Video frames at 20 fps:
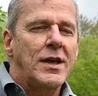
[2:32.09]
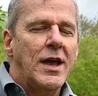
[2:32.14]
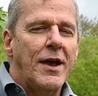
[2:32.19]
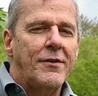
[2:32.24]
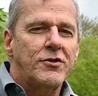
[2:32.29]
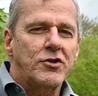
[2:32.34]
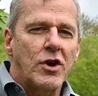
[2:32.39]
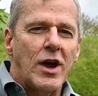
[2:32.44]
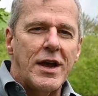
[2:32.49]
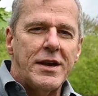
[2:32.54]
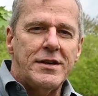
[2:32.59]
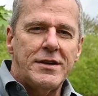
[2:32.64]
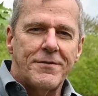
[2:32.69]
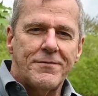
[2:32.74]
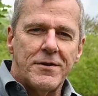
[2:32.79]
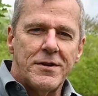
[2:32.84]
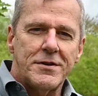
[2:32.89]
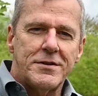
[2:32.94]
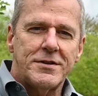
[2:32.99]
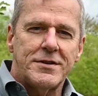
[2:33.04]
I've tried
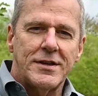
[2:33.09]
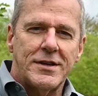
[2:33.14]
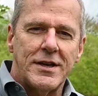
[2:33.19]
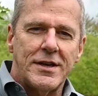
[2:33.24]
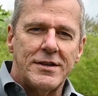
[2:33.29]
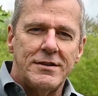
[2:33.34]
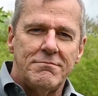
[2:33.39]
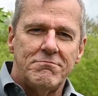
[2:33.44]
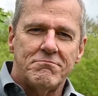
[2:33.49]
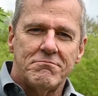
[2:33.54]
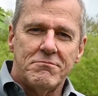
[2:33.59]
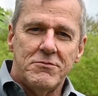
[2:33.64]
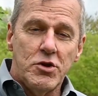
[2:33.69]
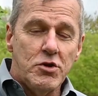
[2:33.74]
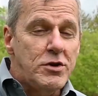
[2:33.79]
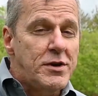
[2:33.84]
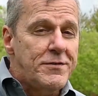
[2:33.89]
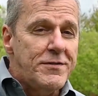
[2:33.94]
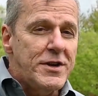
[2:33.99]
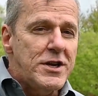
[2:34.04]
different
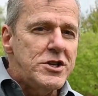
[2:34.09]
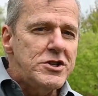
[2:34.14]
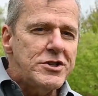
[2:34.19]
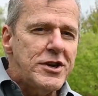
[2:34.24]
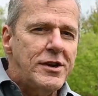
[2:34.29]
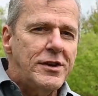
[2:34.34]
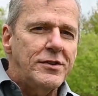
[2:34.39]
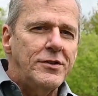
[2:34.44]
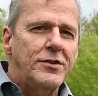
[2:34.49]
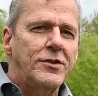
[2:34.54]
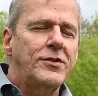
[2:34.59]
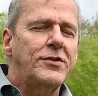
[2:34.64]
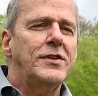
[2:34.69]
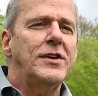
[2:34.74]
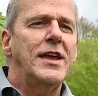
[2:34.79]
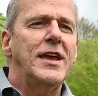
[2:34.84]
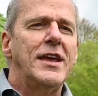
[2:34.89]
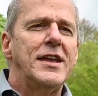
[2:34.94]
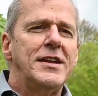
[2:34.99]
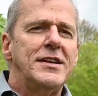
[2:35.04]
new divisions,
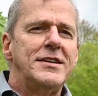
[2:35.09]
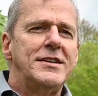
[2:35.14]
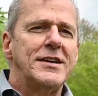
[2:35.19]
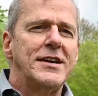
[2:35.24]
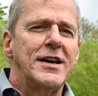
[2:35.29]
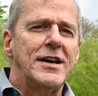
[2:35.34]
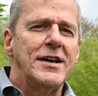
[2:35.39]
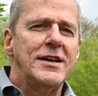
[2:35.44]
and